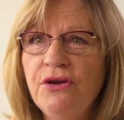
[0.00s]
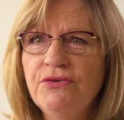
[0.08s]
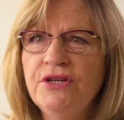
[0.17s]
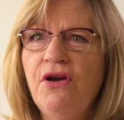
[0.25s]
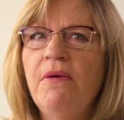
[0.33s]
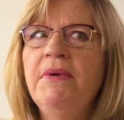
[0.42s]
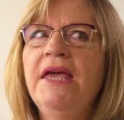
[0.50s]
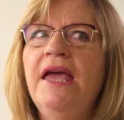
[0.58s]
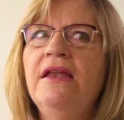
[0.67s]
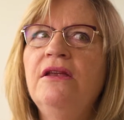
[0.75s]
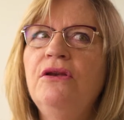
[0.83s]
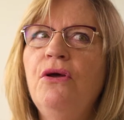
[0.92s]
years ago, I
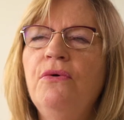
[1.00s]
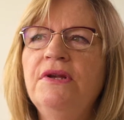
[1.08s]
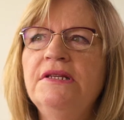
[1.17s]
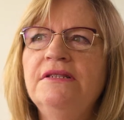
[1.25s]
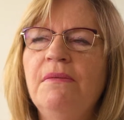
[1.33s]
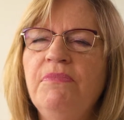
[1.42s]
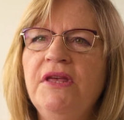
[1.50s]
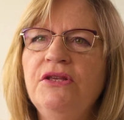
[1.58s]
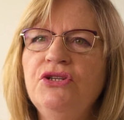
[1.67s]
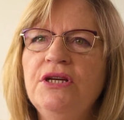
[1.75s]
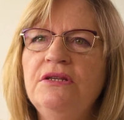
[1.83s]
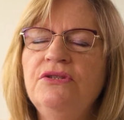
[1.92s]
began to notice something
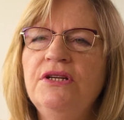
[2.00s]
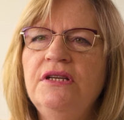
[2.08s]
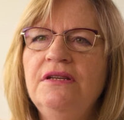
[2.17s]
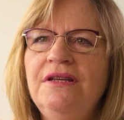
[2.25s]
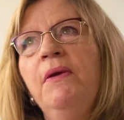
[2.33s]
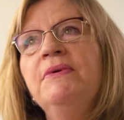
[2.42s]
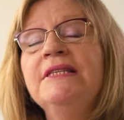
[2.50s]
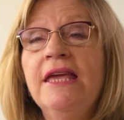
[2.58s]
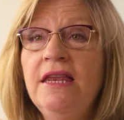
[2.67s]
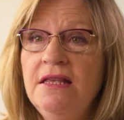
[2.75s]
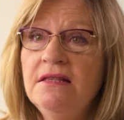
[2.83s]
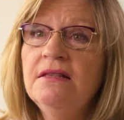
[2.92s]
changing. It was
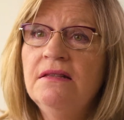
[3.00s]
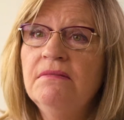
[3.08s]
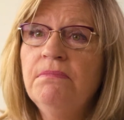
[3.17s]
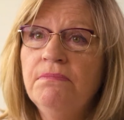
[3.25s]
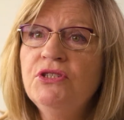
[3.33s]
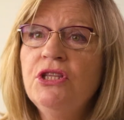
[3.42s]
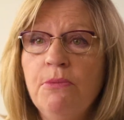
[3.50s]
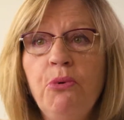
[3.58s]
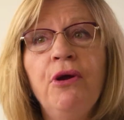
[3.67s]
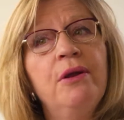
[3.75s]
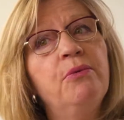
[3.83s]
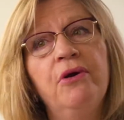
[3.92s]
getting to the
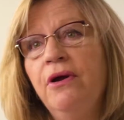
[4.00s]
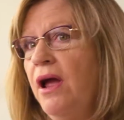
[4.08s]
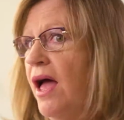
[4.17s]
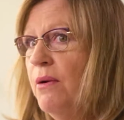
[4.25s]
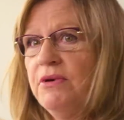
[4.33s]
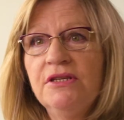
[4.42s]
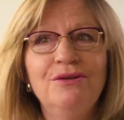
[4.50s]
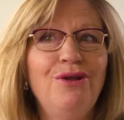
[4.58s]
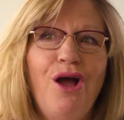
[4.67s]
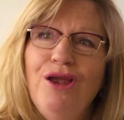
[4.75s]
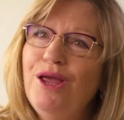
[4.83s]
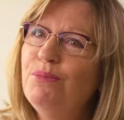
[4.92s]
point where I was
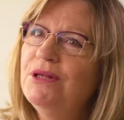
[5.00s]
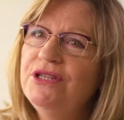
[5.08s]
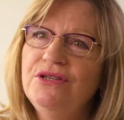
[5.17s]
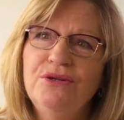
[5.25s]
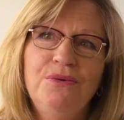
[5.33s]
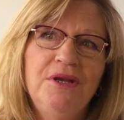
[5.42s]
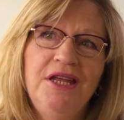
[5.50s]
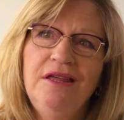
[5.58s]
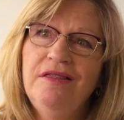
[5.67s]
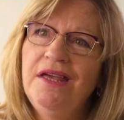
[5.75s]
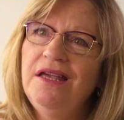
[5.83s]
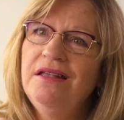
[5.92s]
not able to do
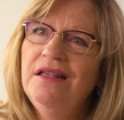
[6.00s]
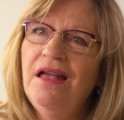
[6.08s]
anything.